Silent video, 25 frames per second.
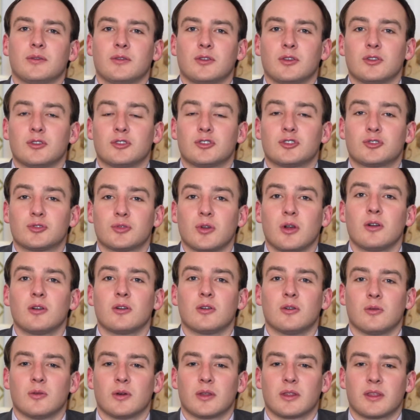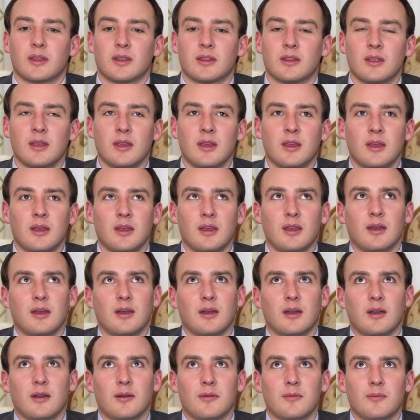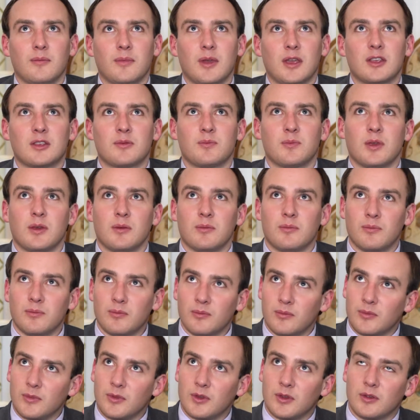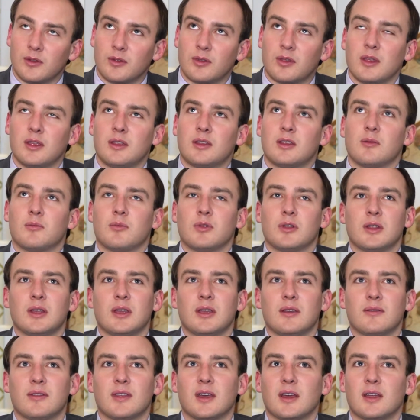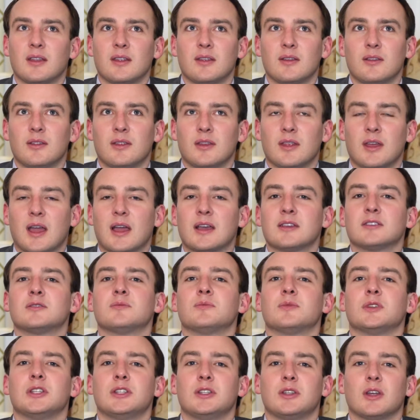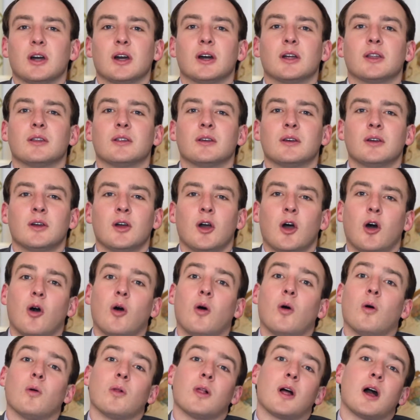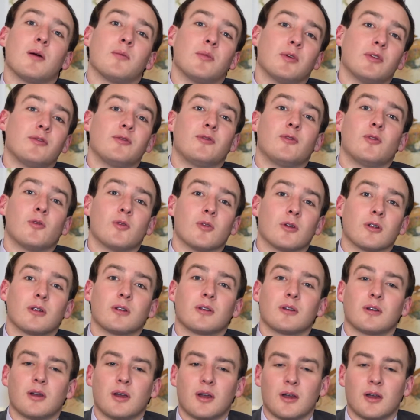good struggle with it makes me think to believe that it hasn't been done a whole lot before.